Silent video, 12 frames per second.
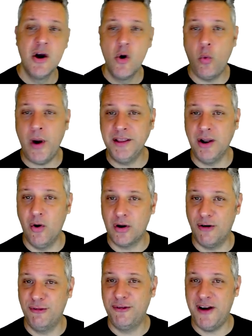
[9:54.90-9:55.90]
where the
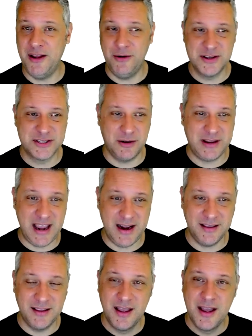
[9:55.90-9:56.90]
local file is
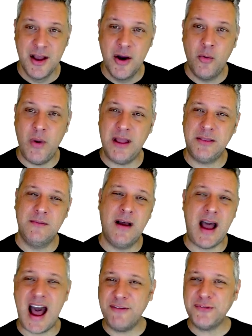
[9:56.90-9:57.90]
located.
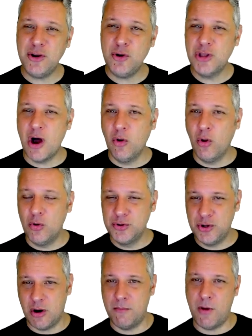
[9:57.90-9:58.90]
After you download
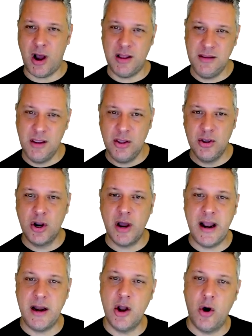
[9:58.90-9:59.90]
your mod, you're
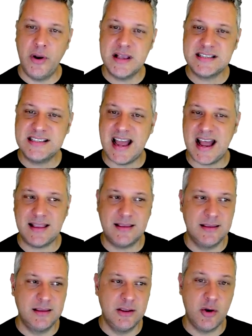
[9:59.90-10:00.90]
gonna notice
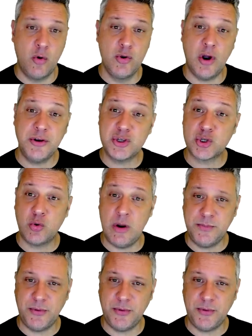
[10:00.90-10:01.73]
that on your descriptor